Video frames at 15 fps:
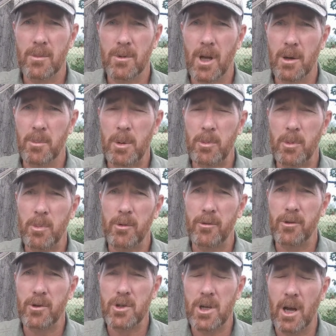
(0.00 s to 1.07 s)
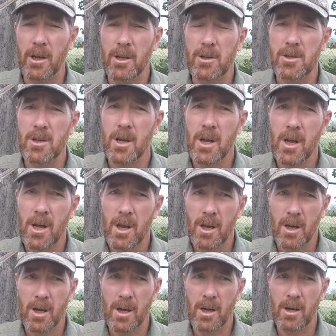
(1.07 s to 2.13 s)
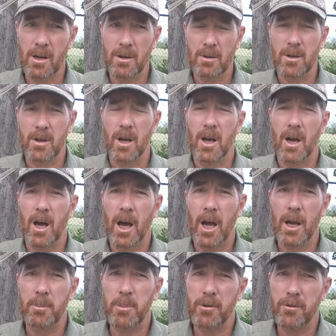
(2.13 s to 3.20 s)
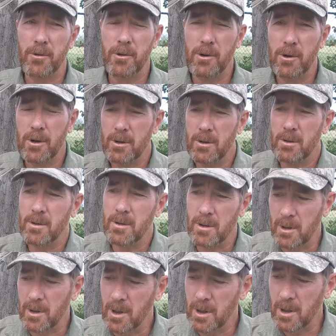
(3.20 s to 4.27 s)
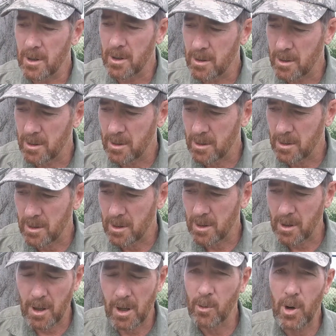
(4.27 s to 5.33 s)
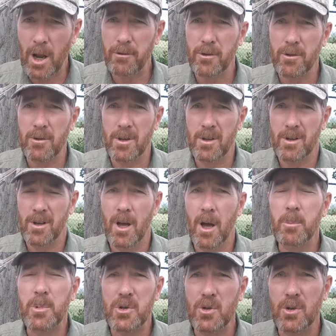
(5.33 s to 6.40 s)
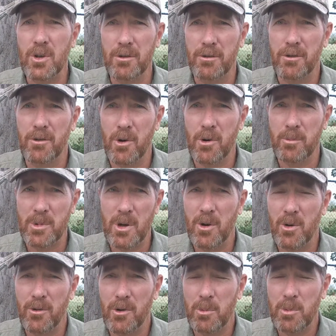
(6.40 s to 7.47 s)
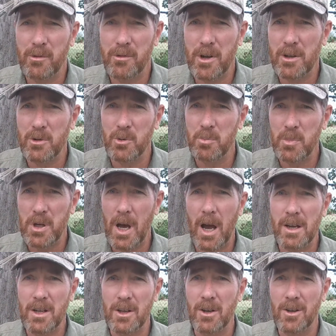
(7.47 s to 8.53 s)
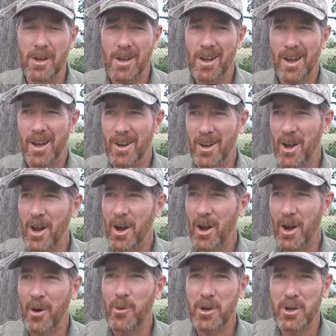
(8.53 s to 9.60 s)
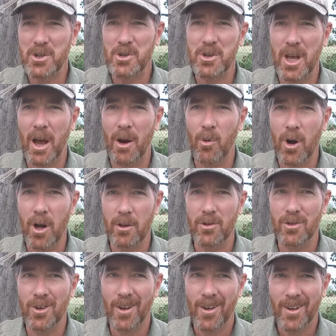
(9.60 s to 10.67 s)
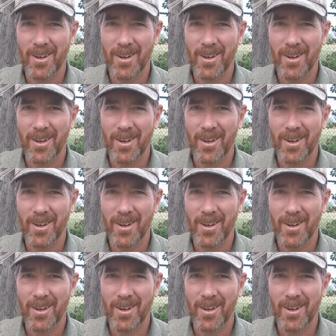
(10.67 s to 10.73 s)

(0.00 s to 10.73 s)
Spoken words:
A lot of people prefer shotguns. I prefer a rifle. A bazooka for home defense would be ideal. I want to shoot the guy once.